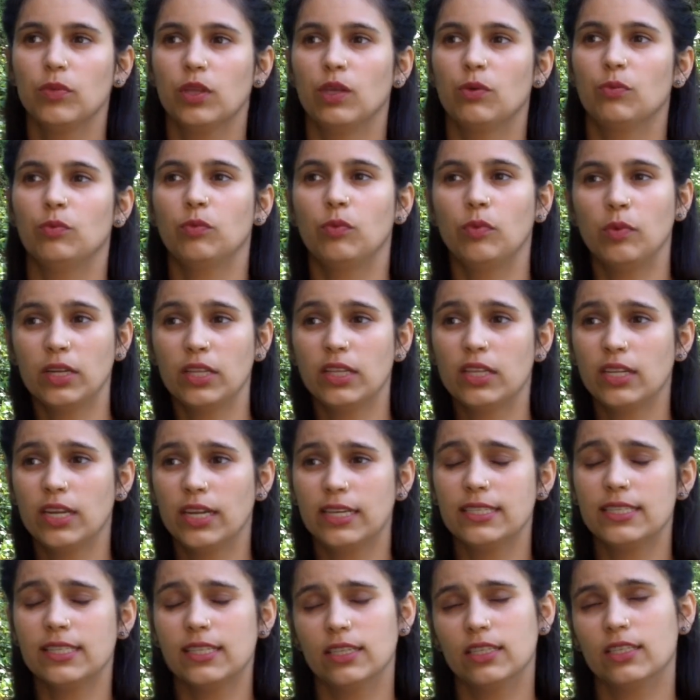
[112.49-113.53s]
And one of the
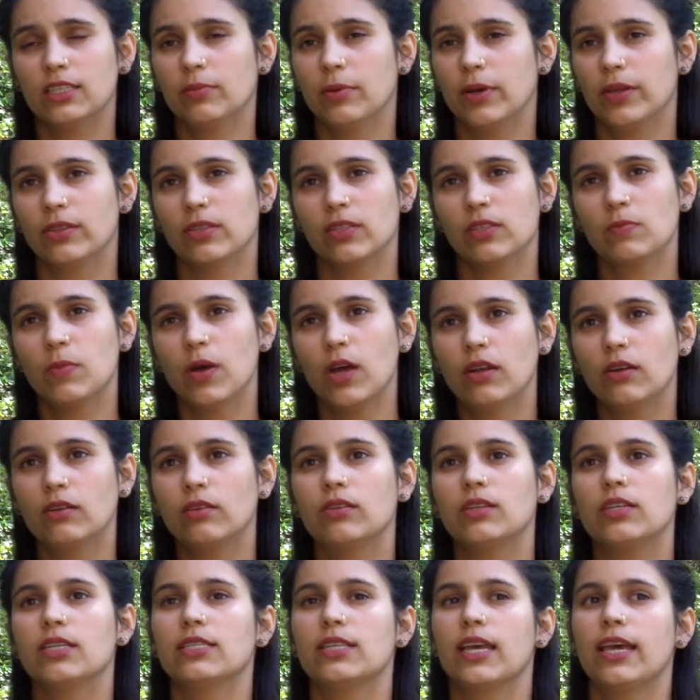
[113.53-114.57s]
nice things about this
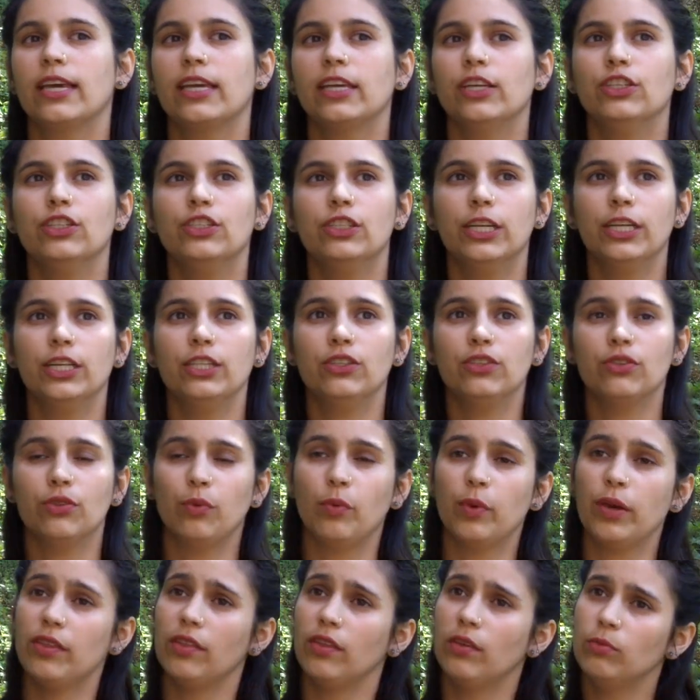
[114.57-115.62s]
model is I can change the
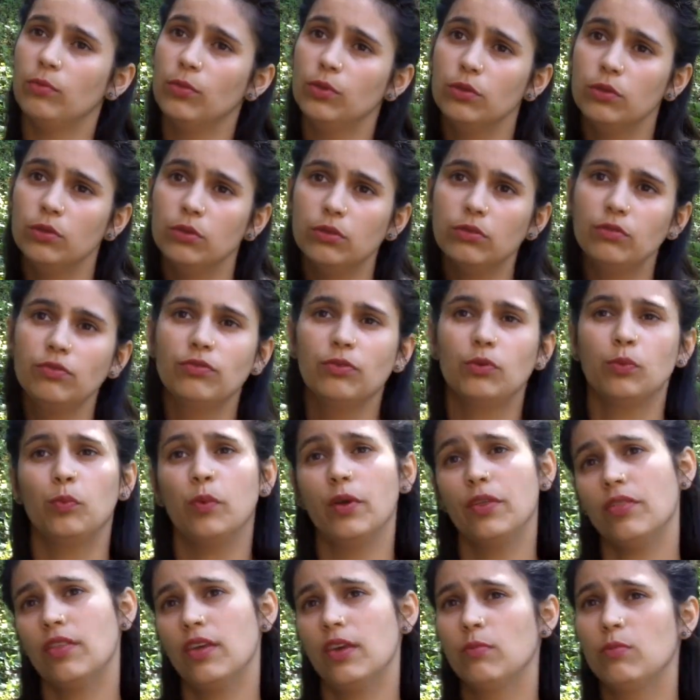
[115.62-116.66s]
way they move,
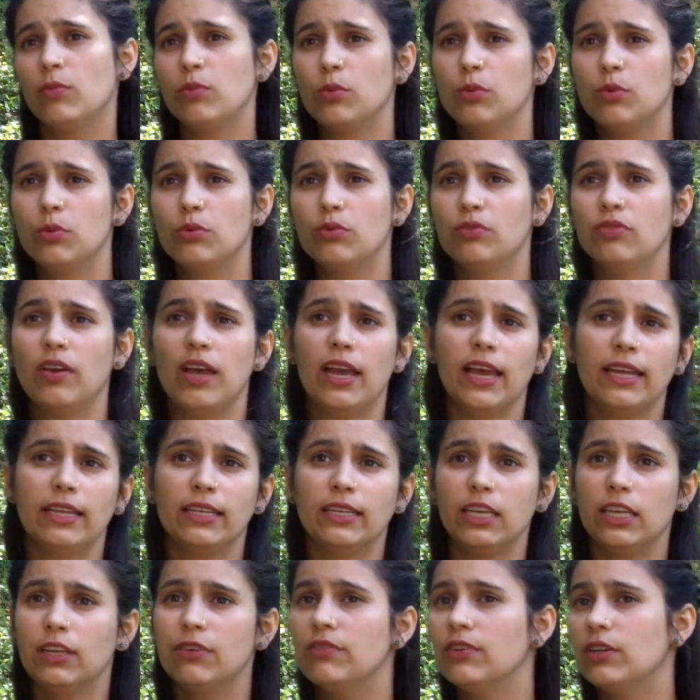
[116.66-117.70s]
when they move,
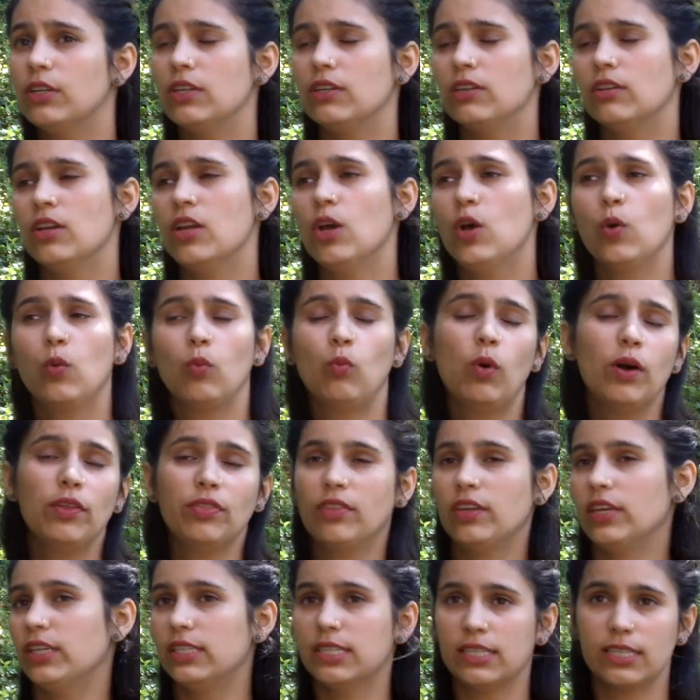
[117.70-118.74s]
and even what
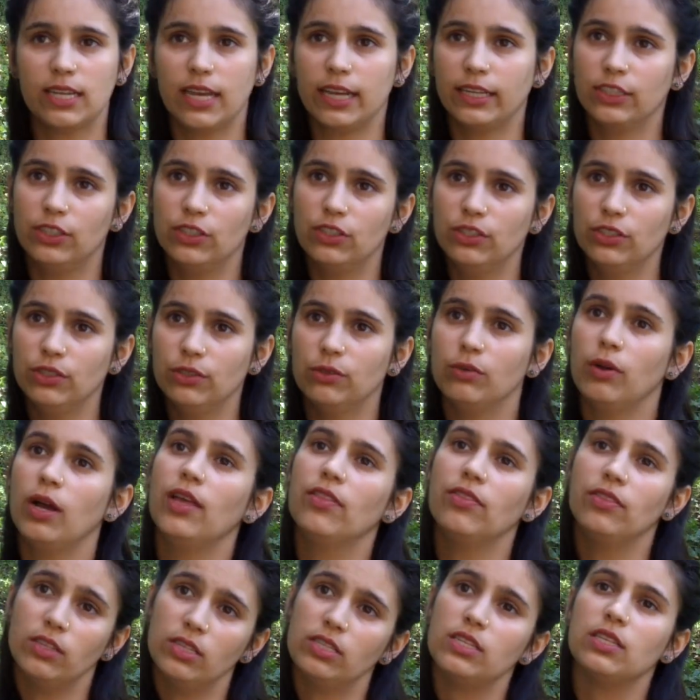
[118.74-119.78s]
they decide to do,
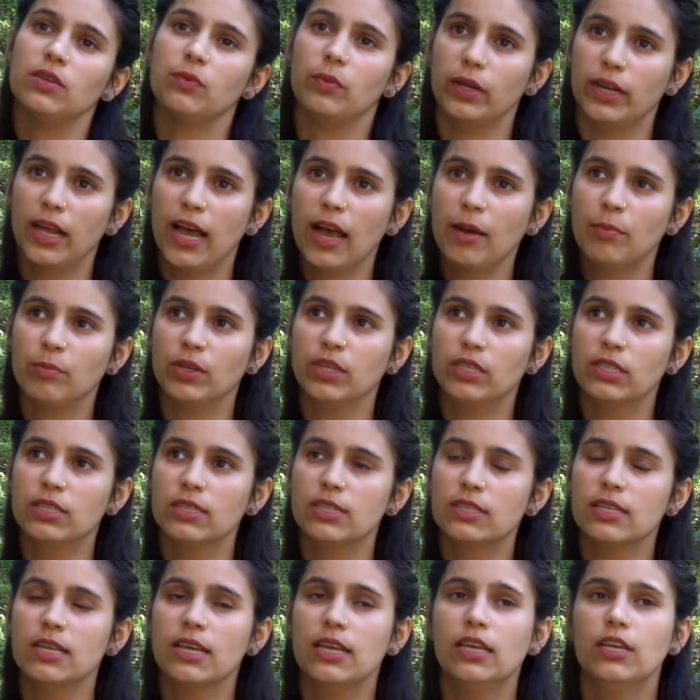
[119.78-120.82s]
and then see what
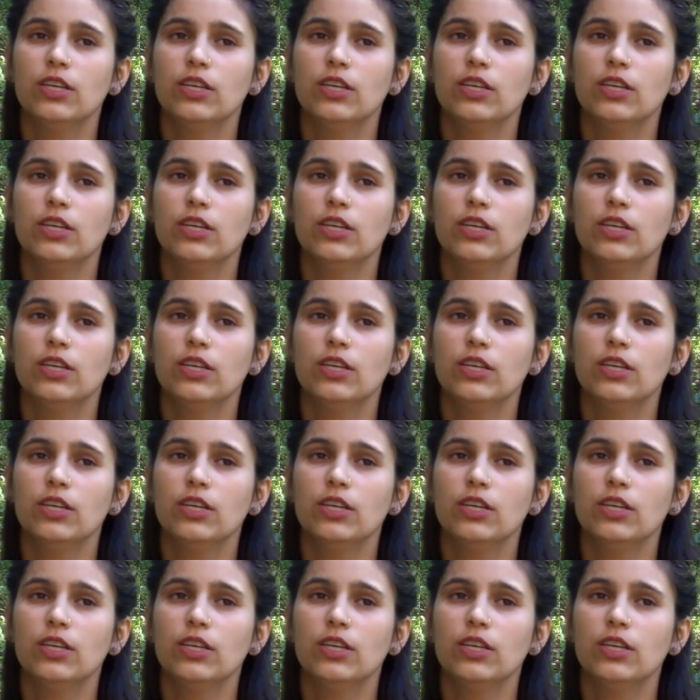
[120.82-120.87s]
happens.